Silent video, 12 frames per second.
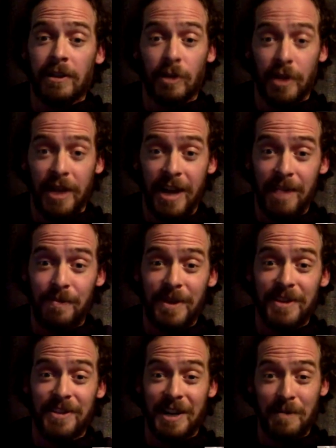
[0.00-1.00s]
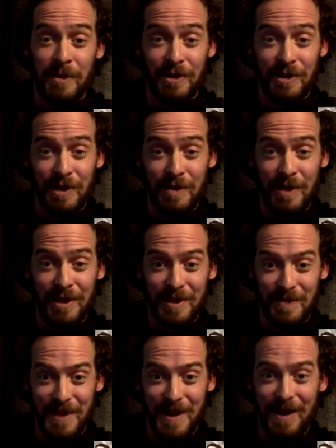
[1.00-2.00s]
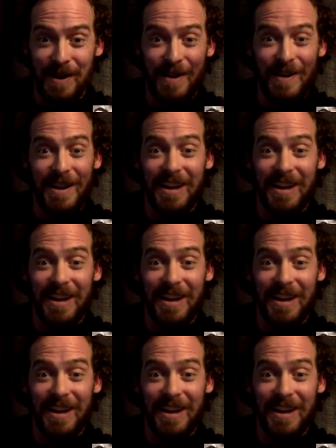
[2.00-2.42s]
Look it up. It's like a military base up there.